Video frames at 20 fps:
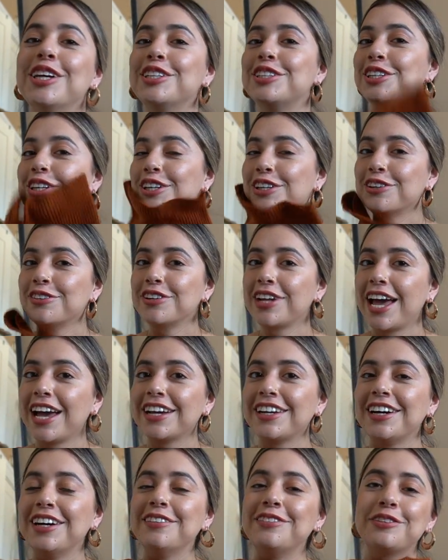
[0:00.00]

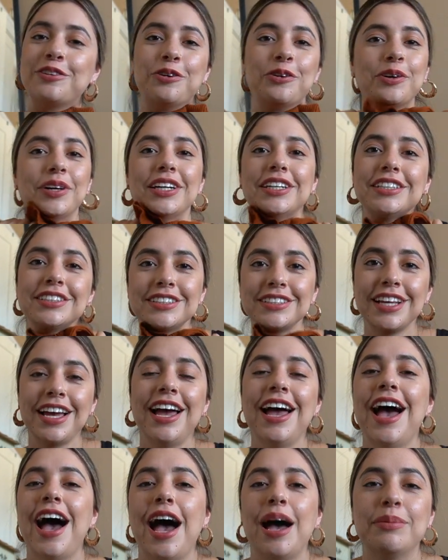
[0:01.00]
Turtleneck, of course.
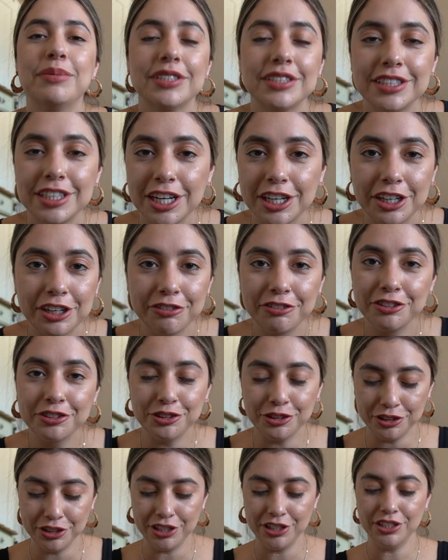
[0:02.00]
I'm a sucker for
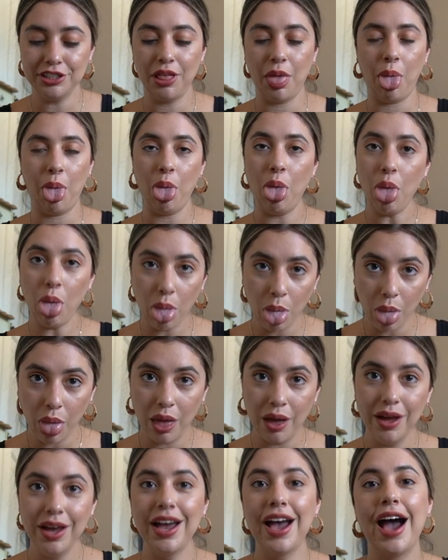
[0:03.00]

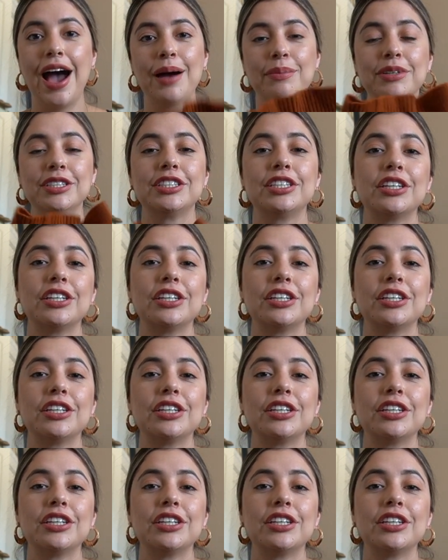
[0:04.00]
I'm